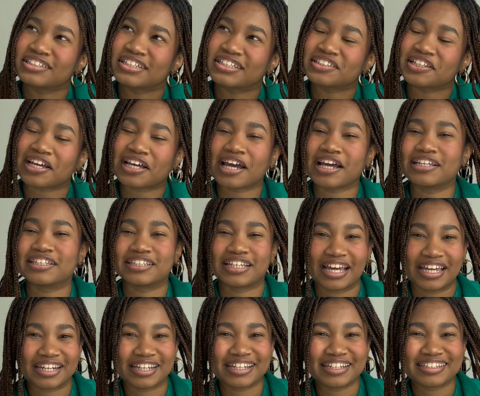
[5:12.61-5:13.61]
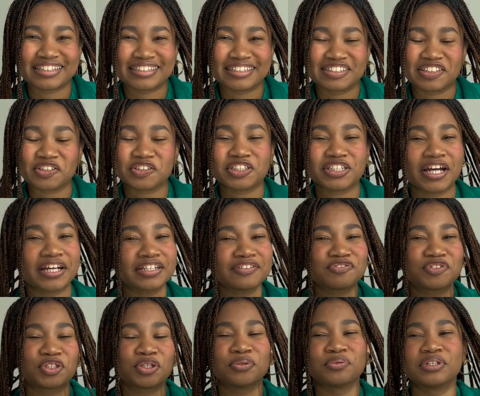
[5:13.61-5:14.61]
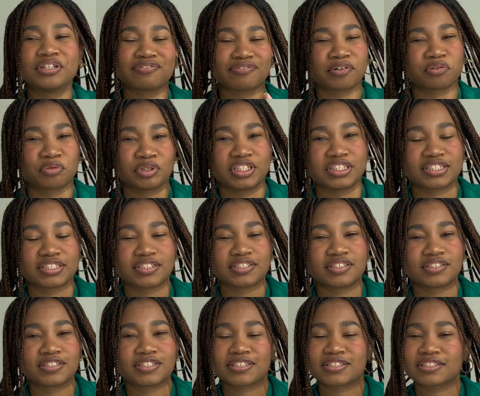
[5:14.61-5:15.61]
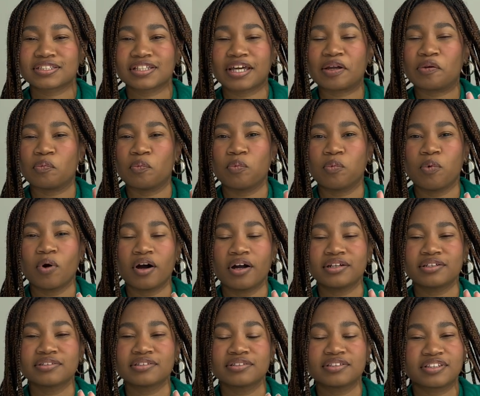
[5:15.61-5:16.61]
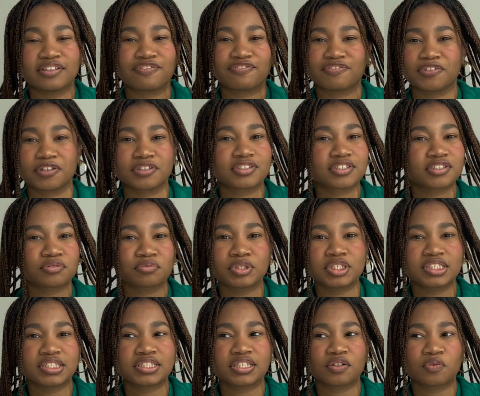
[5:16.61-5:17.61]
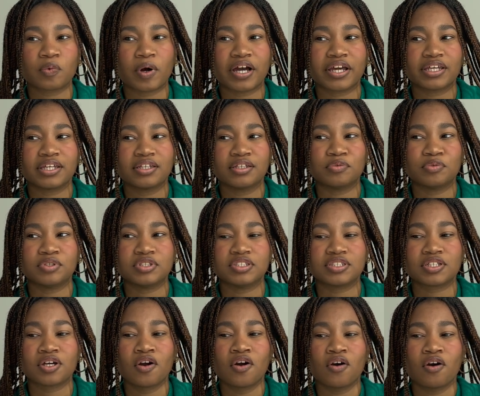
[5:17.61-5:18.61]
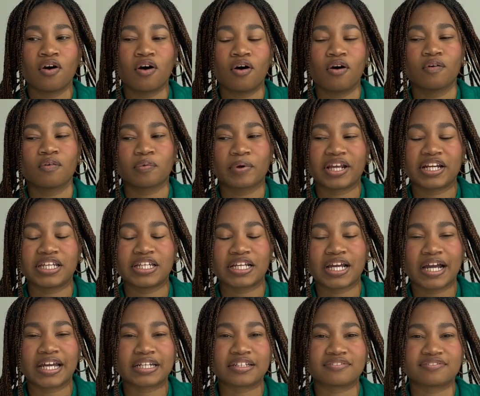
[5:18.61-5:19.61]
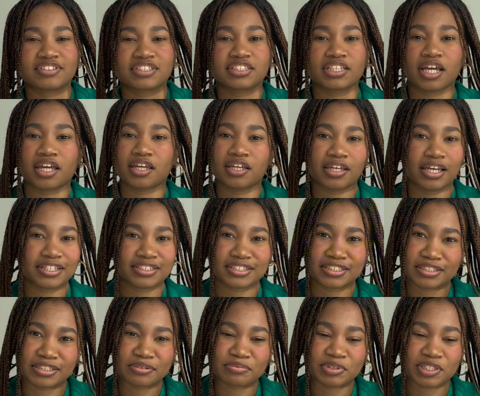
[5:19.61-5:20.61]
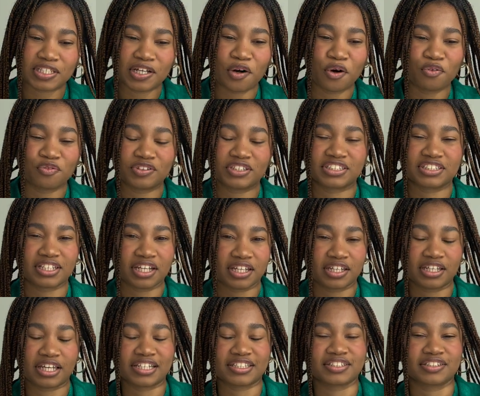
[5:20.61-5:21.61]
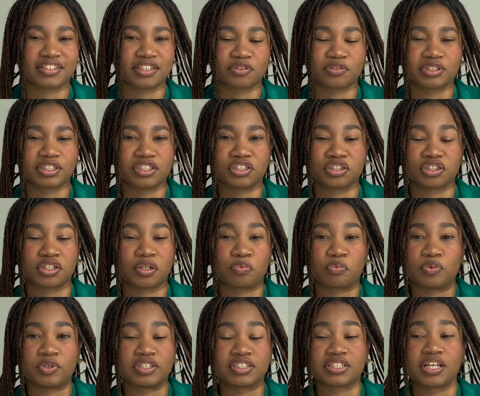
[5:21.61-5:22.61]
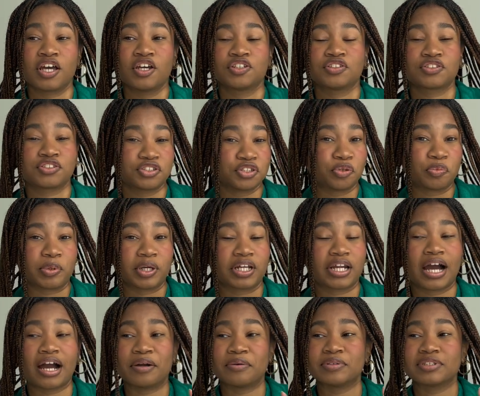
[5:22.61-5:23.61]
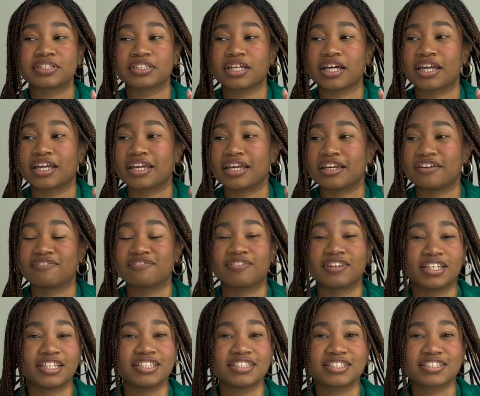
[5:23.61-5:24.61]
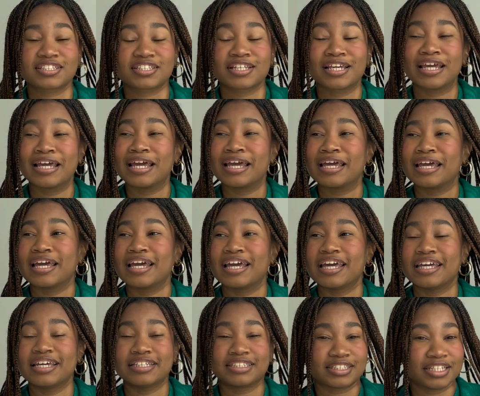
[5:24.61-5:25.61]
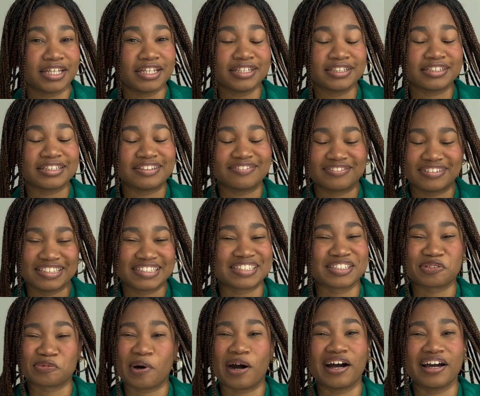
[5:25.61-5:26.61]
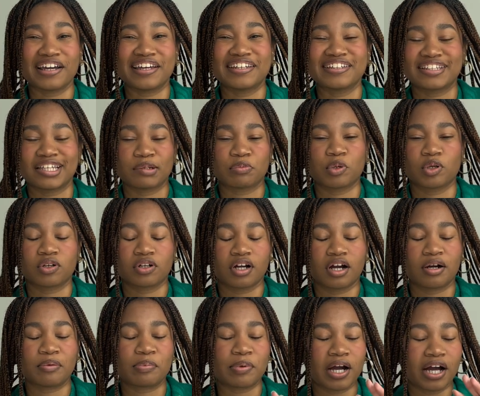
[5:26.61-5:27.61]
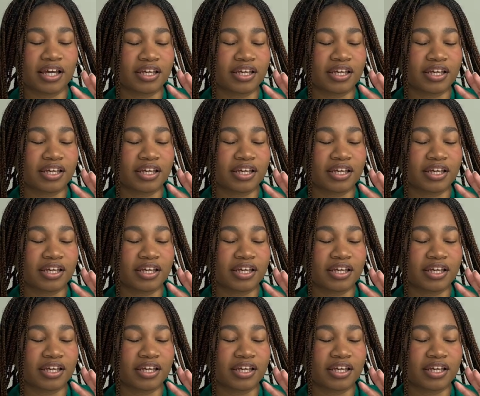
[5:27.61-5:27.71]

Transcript: like, I get it. There's kind of two different reasons. Like, one, the first reason why he was already kind of second guessing himself and second guessing their relationship was stupid. I was like, if this is it, if this is why they broke up,